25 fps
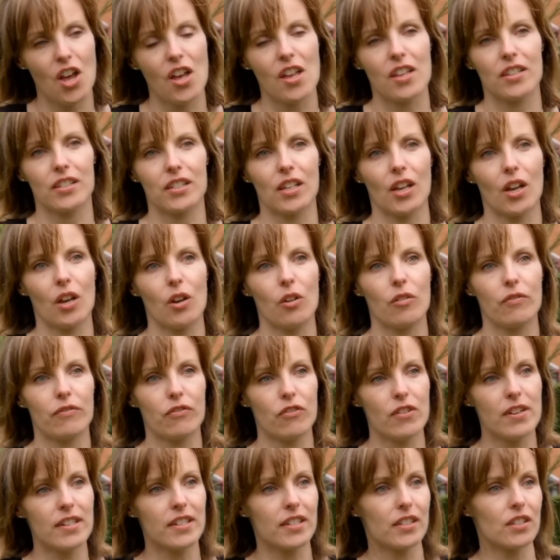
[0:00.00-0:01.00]
So, for
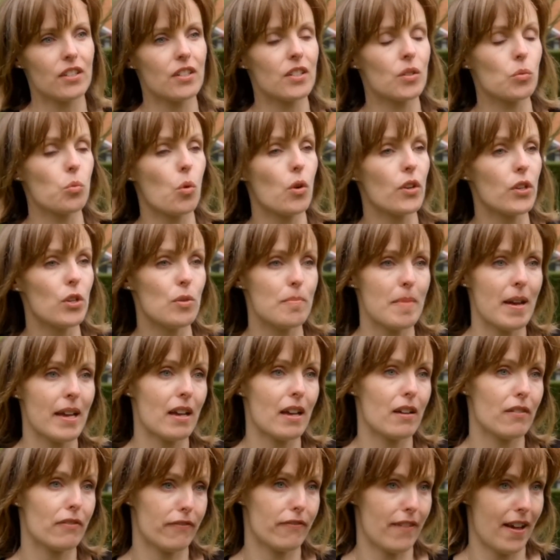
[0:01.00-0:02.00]
instance, what you may
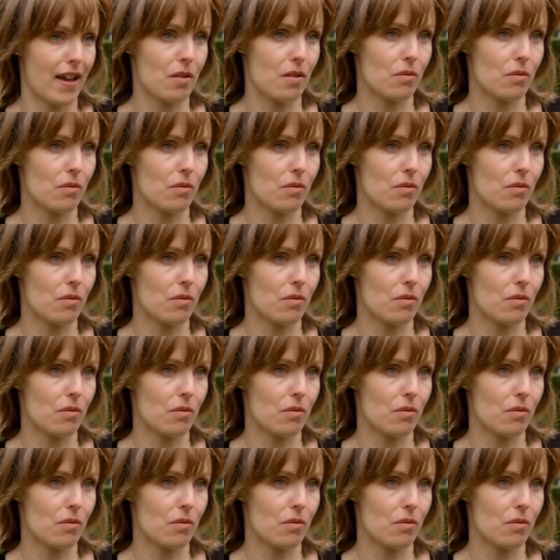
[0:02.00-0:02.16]
have